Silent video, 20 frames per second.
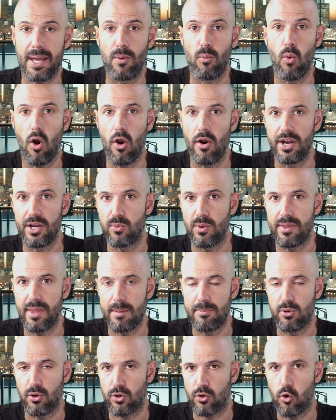get worried when they
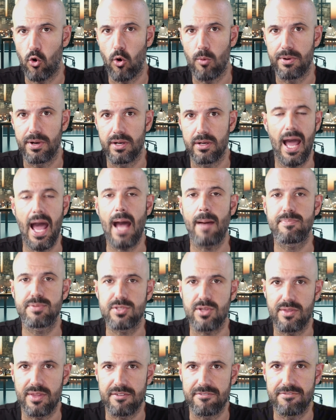put corporate
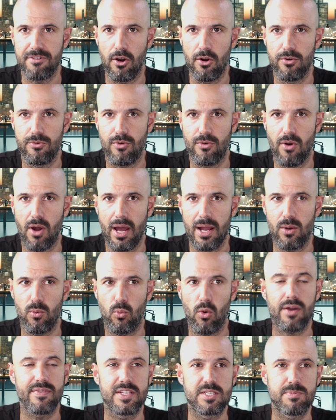apps on their phone, right?
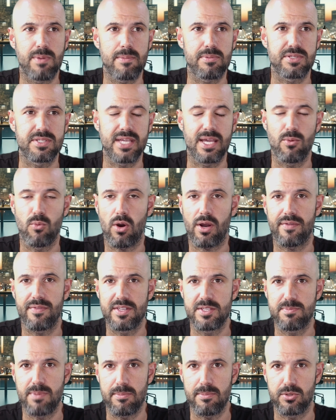What can these people see and what can
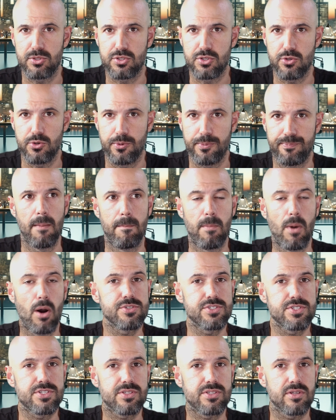these people do?
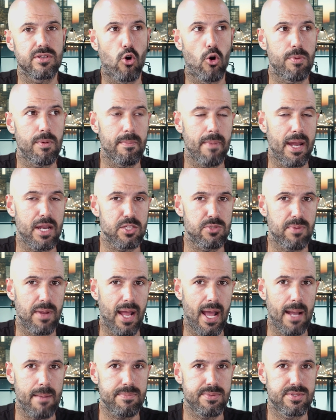Most corporate
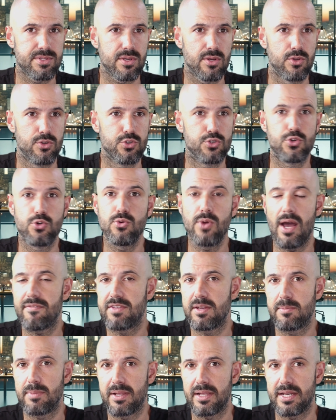management apps do
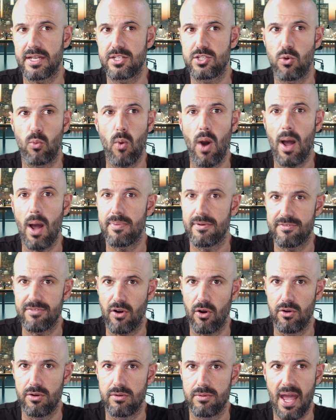have the ability to wipe a
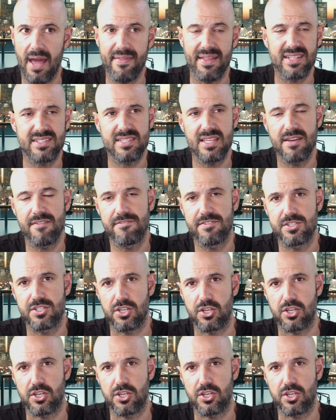phone, and that's there for